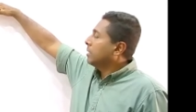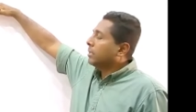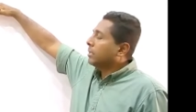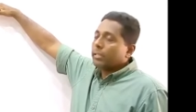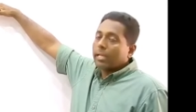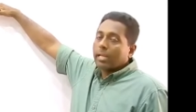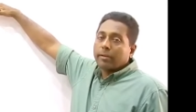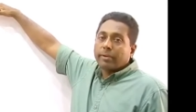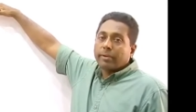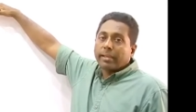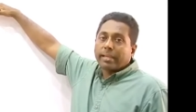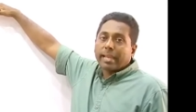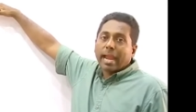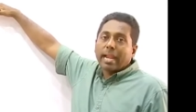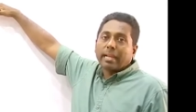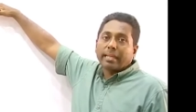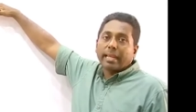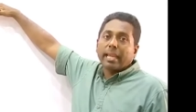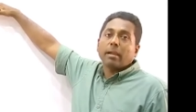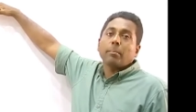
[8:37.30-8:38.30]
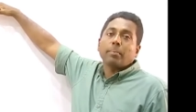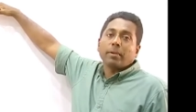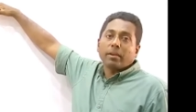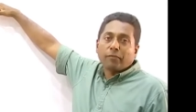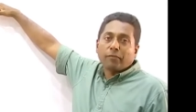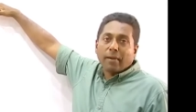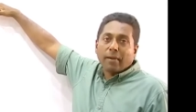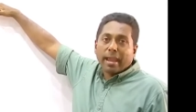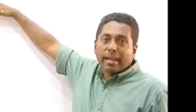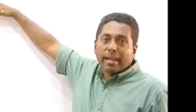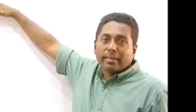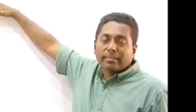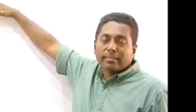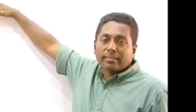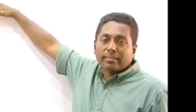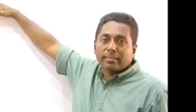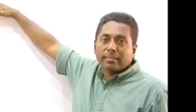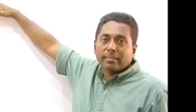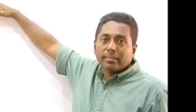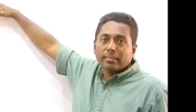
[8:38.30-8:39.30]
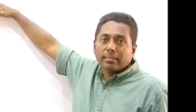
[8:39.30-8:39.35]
then we can take prefects,